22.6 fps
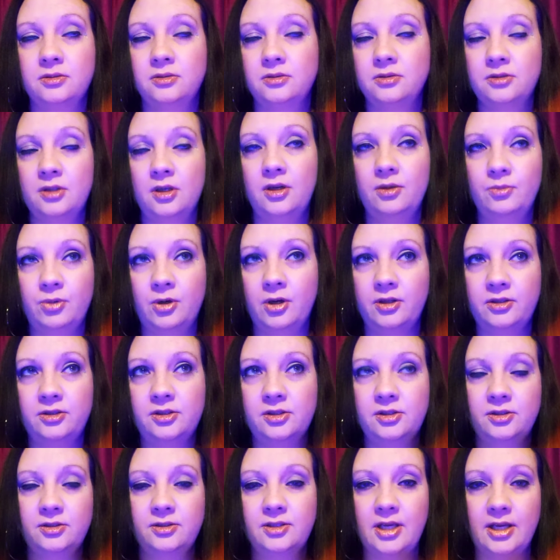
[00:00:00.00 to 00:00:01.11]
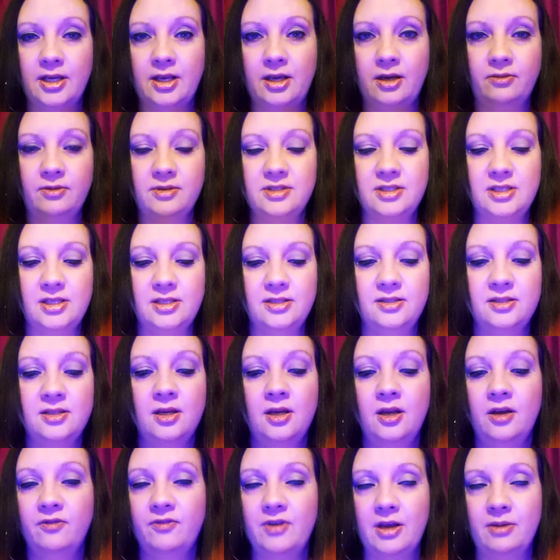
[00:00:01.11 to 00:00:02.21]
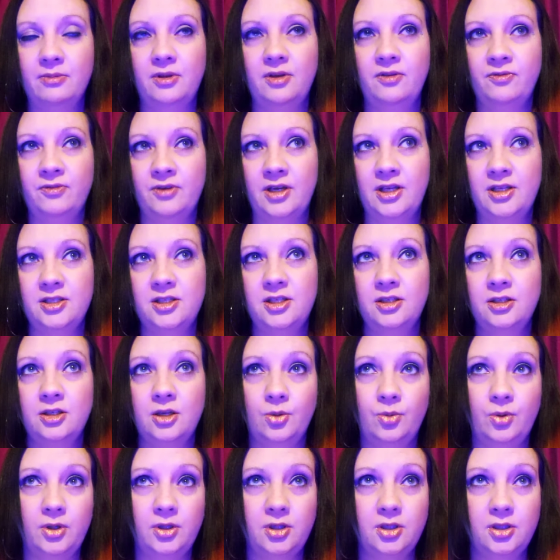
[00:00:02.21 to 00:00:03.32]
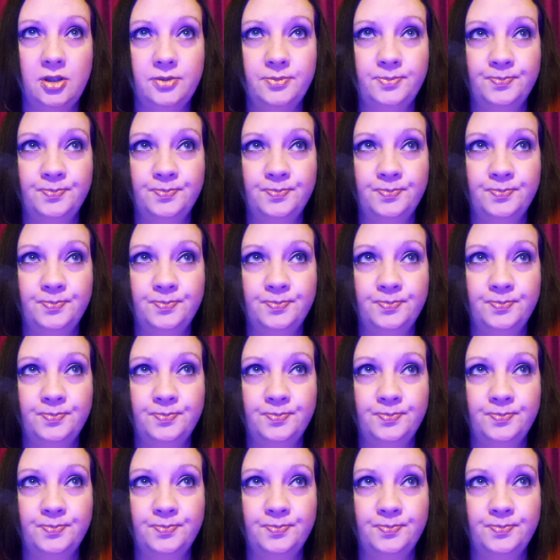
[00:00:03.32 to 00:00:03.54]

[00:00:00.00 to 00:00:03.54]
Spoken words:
current partner, tell you how it resonates, family, friend, coworker.